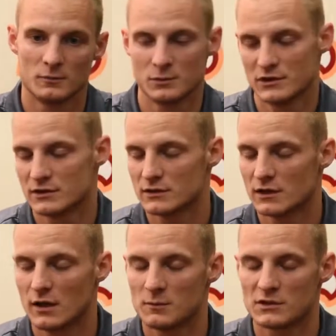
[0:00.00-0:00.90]
preseason
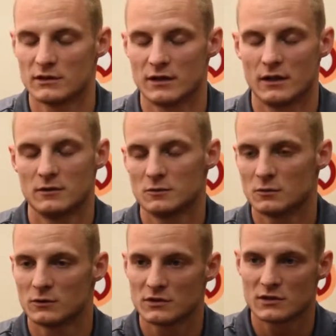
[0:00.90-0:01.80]
games, and then
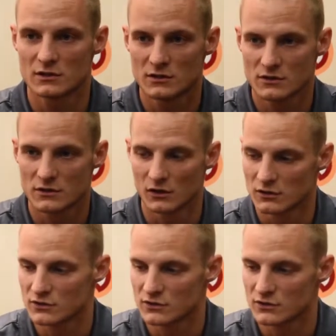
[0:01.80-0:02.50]
the season starts.